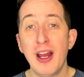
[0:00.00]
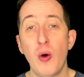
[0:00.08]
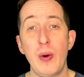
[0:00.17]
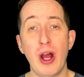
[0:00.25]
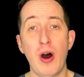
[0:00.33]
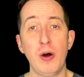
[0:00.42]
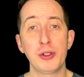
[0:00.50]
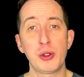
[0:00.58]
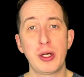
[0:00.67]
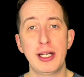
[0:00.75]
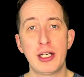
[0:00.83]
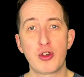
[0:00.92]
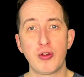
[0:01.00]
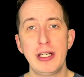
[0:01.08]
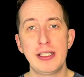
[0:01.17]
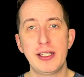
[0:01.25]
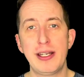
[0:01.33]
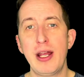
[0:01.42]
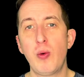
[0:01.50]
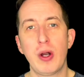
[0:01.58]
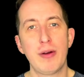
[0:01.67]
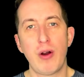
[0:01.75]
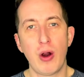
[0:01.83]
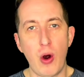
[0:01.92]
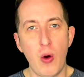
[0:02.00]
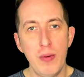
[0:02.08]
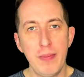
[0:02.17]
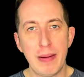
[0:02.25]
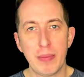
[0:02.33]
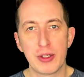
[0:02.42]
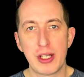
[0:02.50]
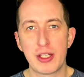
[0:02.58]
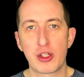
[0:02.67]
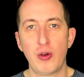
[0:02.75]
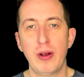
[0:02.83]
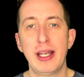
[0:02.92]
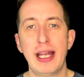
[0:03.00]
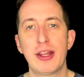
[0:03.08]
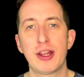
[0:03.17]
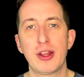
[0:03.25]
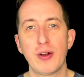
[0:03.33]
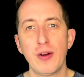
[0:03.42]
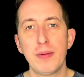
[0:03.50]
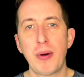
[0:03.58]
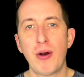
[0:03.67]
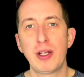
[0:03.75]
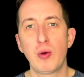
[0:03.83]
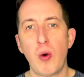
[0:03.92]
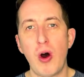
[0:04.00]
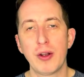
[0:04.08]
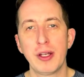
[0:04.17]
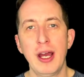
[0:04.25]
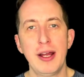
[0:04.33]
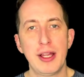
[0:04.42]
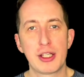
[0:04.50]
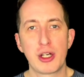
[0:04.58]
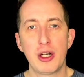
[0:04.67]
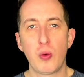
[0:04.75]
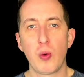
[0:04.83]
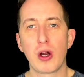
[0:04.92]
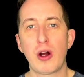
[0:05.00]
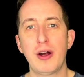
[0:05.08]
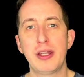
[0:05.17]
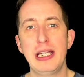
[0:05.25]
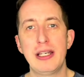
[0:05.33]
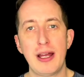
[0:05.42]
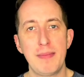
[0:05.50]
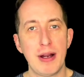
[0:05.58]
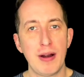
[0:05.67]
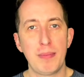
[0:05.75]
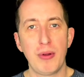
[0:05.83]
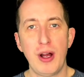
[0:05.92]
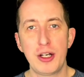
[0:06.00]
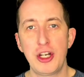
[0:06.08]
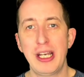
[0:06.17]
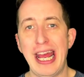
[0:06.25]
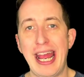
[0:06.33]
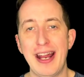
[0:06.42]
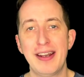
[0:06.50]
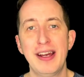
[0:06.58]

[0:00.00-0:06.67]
We also get a treat today. One of our own members has created a third-party wallet that's going to work on the Nimera blockchain and